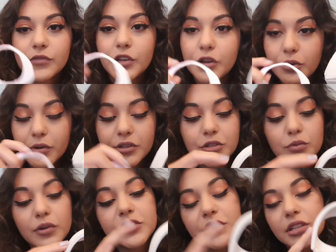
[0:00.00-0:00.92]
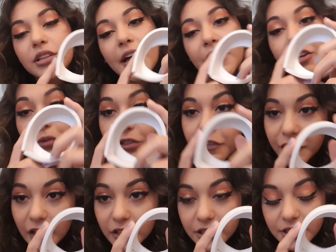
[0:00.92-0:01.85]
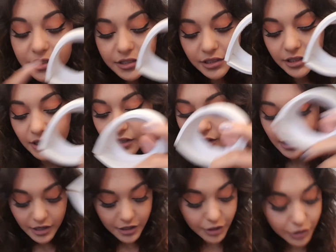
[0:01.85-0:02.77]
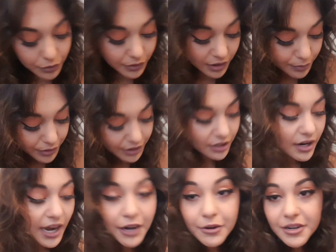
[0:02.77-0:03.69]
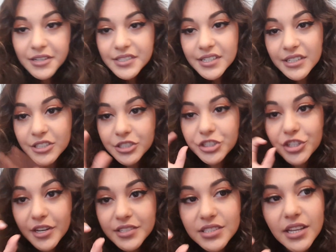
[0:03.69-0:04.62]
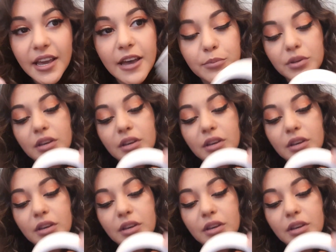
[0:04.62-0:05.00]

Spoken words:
you're going to want to line it with felt. You don't want to put your iris in just yet,